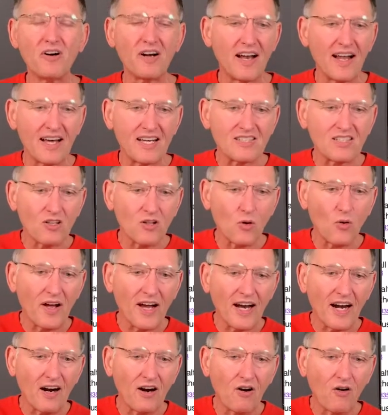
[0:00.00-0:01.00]
It has a little
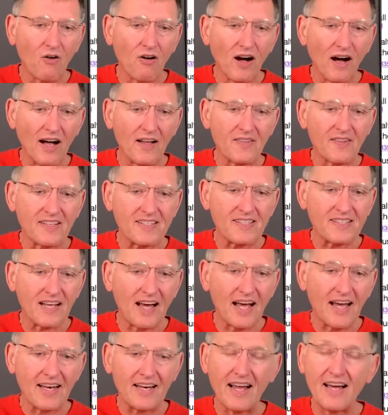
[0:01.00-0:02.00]
arrow on the
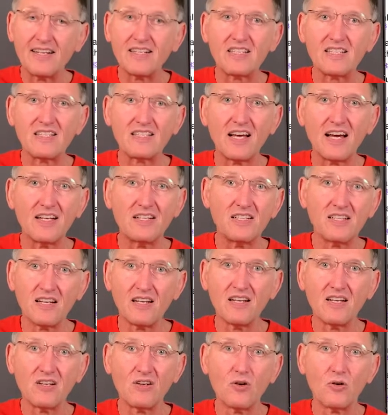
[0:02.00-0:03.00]
side, and I just touch it,
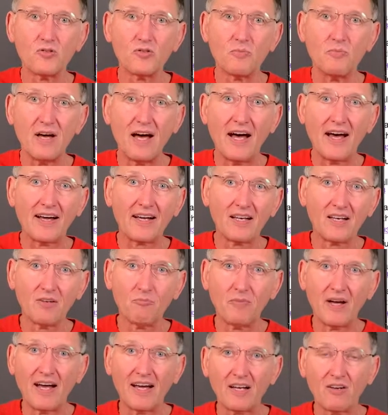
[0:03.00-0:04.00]
and it goes back
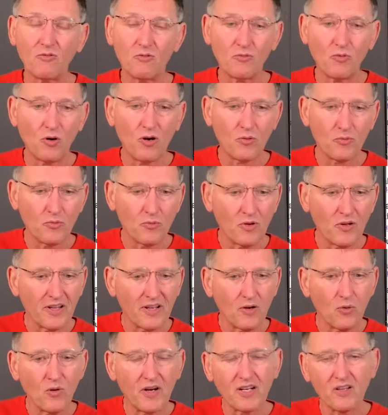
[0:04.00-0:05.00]
and forth really
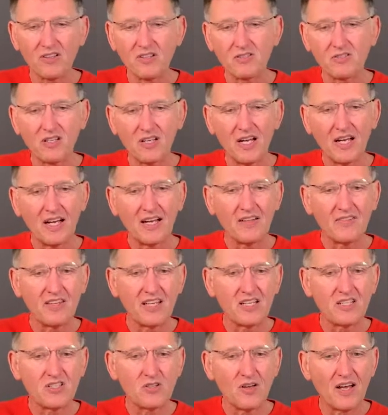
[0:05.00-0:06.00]
quickly.
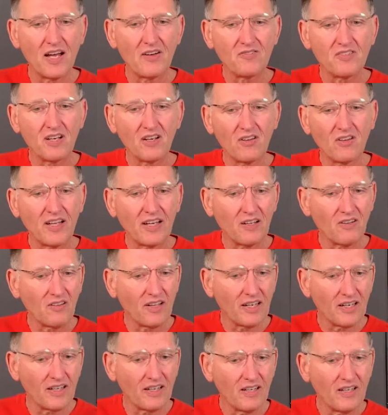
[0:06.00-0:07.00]
This you have to
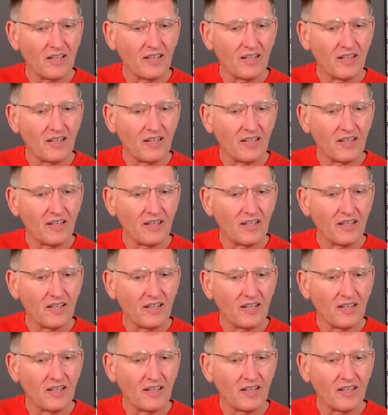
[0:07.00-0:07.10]
click